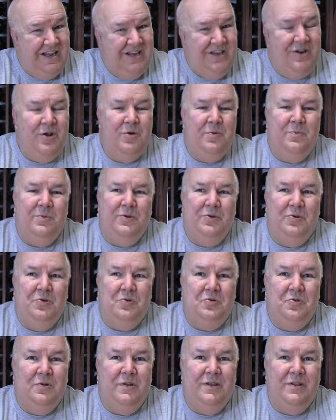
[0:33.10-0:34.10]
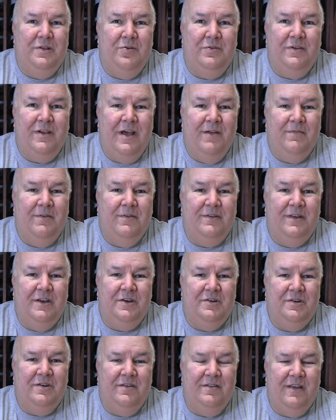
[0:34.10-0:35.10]
You know, usually those
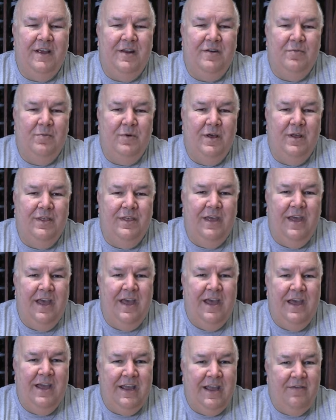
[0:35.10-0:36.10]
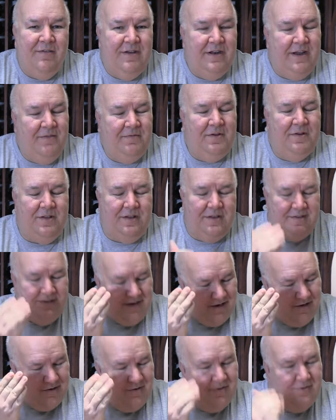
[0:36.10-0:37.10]
conversations end with, Kevin, after the
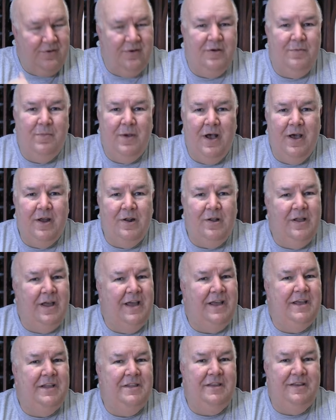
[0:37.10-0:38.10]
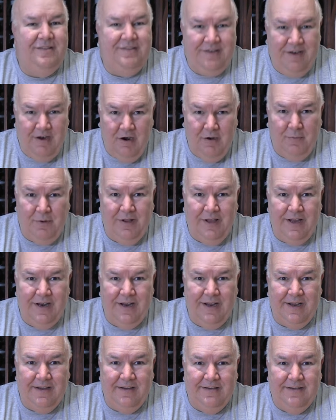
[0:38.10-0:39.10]
second or third bottle, I get these terrible
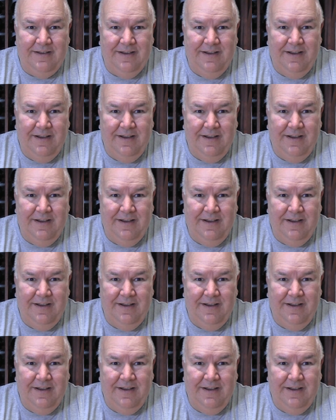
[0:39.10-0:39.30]
headaches.